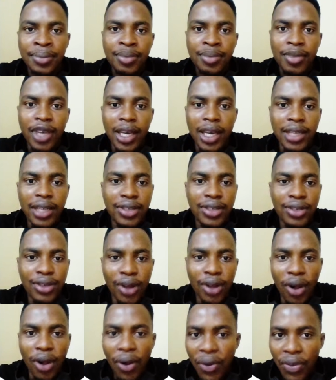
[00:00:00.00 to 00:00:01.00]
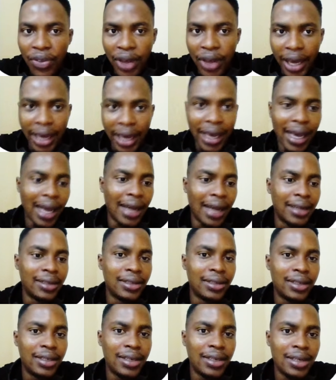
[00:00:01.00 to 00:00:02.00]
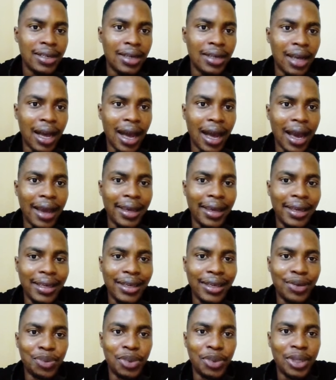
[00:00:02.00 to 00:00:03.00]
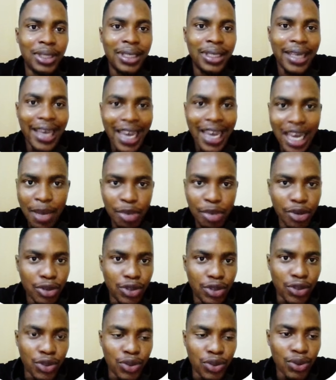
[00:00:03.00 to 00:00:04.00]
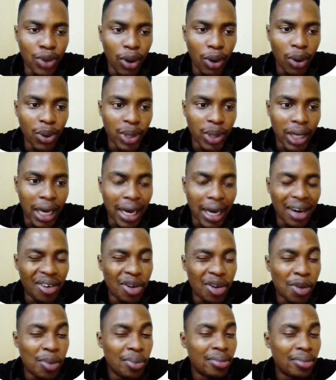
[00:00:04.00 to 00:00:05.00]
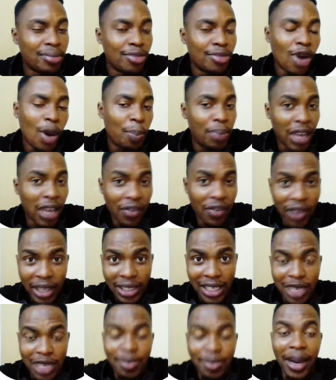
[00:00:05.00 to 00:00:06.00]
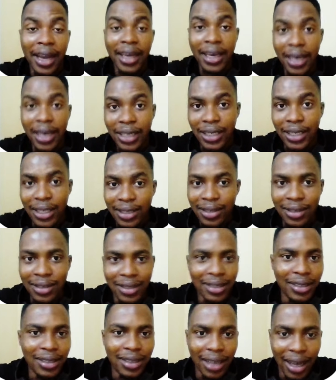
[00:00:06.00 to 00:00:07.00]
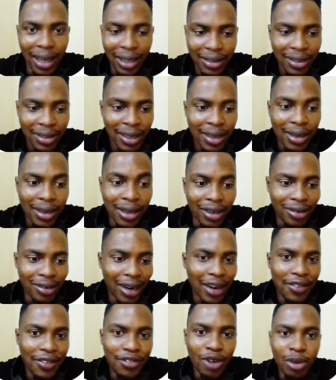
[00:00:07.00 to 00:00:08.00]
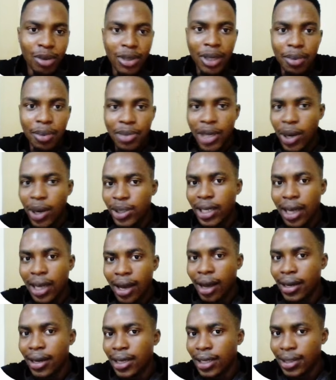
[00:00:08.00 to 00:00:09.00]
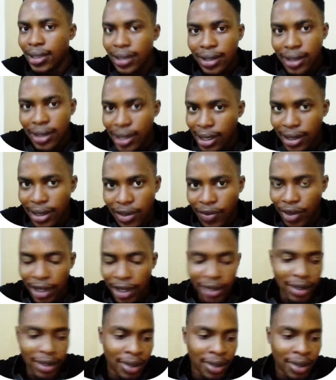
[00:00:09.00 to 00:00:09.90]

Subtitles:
It's all there. And I was able to do all that, or more perfectly, my agent did that right from the browser honest interface.